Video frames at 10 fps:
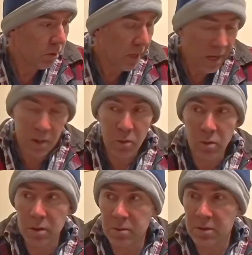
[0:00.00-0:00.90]
At
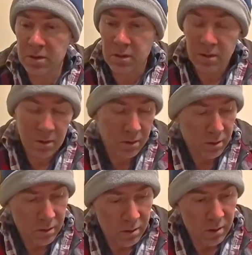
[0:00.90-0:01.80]
all. It was
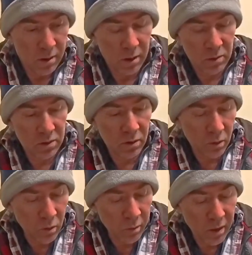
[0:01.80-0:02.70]

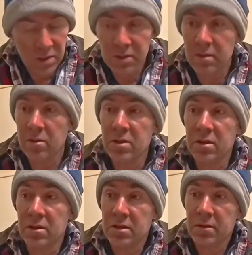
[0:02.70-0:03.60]
almost
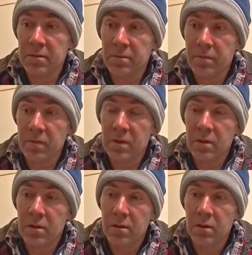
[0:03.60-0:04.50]
useless
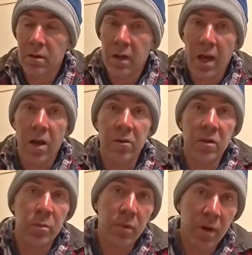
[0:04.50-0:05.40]
on the
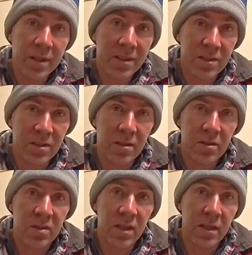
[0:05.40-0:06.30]
brightest
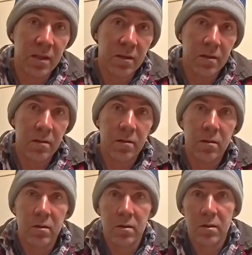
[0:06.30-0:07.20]
setting,
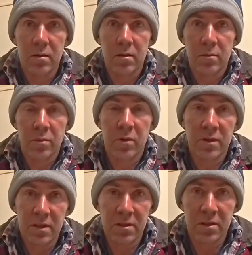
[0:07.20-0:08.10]

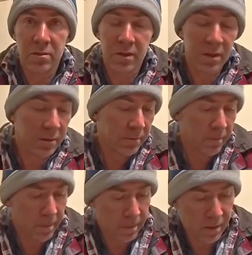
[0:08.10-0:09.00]
brightest screen
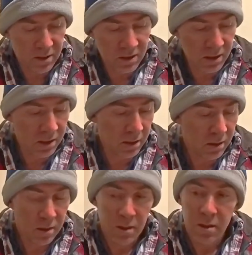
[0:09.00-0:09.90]
setting.
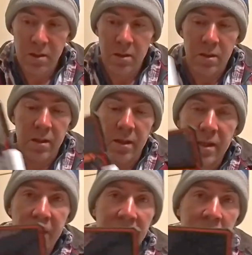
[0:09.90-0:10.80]
Now you
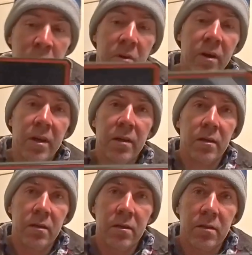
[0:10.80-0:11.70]
can buy
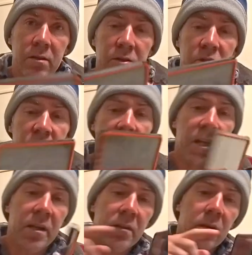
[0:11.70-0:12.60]

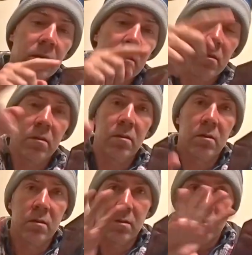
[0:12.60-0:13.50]
shade
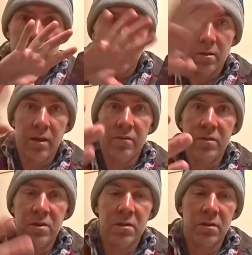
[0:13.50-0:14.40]

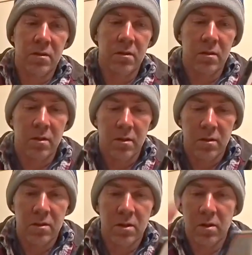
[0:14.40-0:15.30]
covers
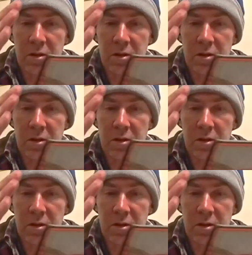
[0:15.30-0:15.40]
to kind